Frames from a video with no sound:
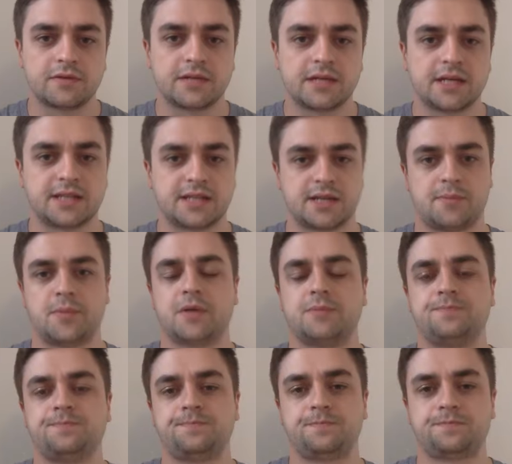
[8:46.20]
is a number.
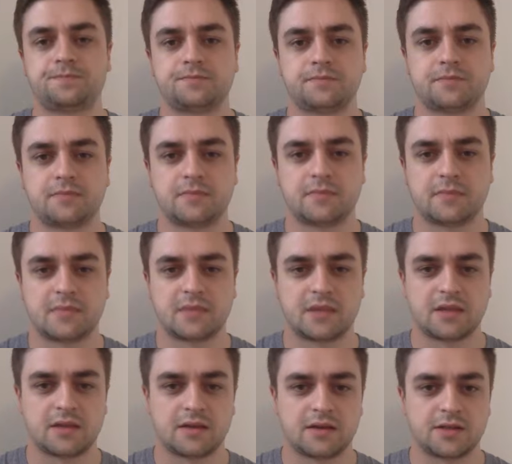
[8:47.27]

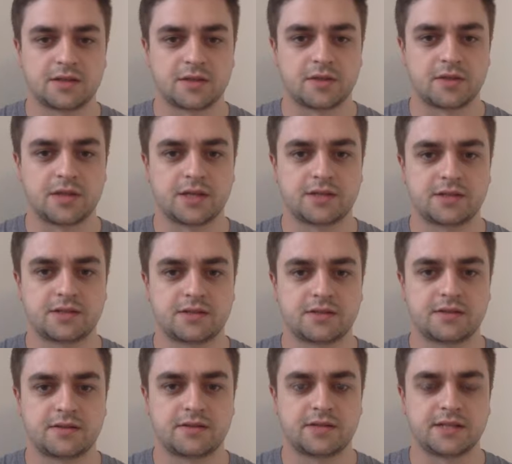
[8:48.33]
So this
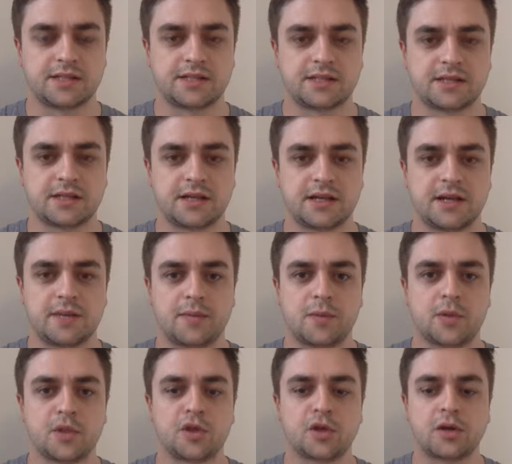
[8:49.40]
is a number
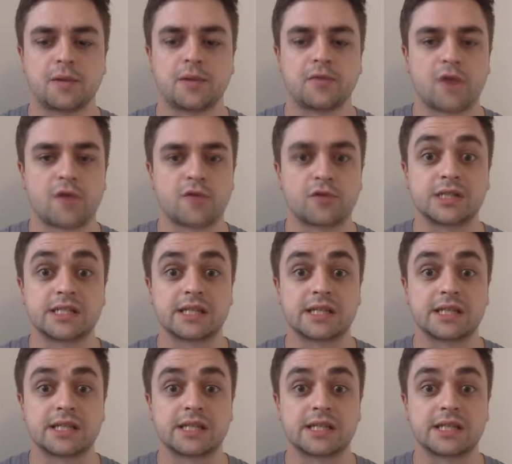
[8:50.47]
when you come and reference it